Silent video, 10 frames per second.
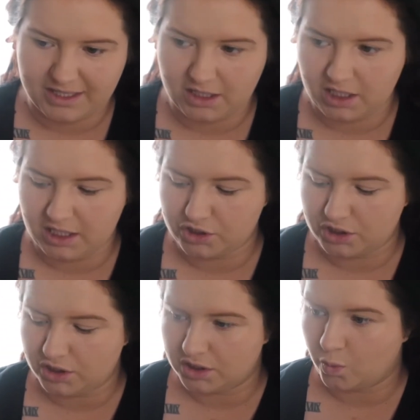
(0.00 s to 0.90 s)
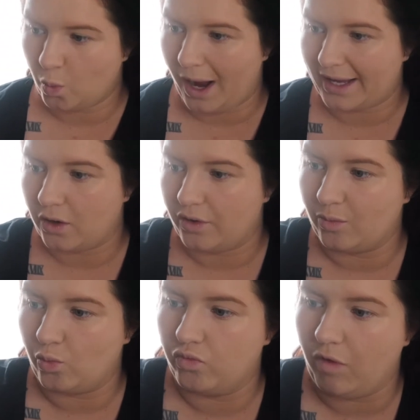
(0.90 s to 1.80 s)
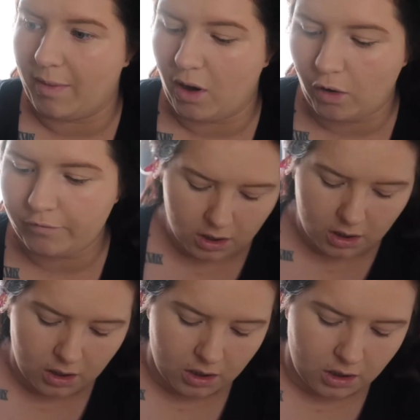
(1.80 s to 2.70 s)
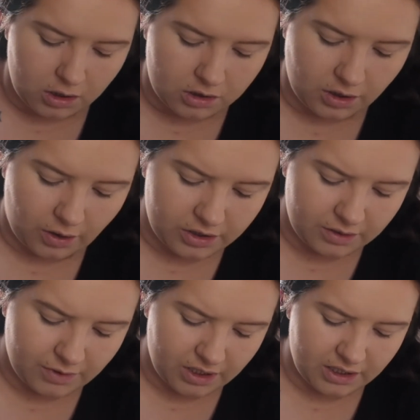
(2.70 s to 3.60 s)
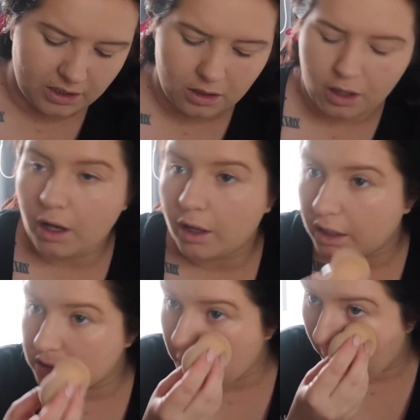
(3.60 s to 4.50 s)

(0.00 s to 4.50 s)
I literally just whack it on and rub it off. So under my eyes,